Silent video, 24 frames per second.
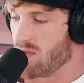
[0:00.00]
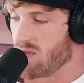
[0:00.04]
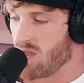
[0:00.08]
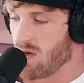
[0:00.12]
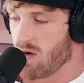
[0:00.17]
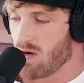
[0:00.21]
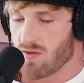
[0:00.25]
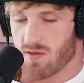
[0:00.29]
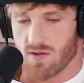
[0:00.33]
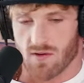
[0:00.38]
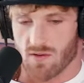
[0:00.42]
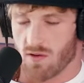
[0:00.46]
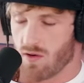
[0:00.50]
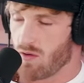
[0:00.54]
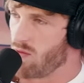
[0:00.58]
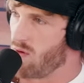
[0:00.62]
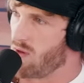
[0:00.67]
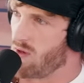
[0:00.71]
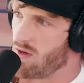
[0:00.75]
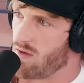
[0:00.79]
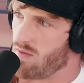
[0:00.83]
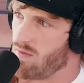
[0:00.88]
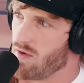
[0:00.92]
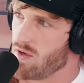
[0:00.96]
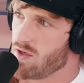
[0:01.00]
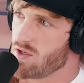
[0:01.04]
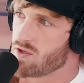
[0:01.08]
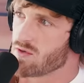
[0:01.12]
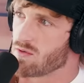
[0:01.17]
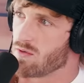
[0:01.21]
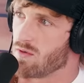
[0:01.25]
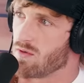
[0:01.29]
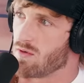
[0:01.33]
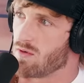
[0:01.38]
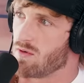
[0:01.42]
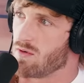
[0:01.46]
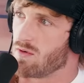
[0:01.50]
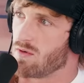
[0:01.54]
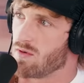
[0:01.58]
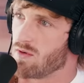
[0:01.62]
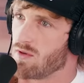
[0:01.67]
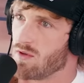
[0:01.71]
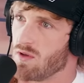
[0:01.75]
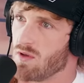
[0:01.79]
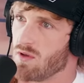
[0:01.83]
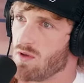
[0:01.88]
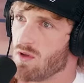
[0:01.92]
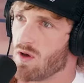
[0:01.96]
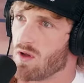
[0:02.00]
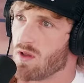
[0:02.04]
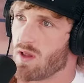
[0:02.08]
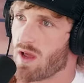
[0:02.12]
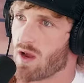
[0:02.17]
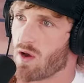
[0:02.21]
they're their own individual. Oh, without a know? doubt.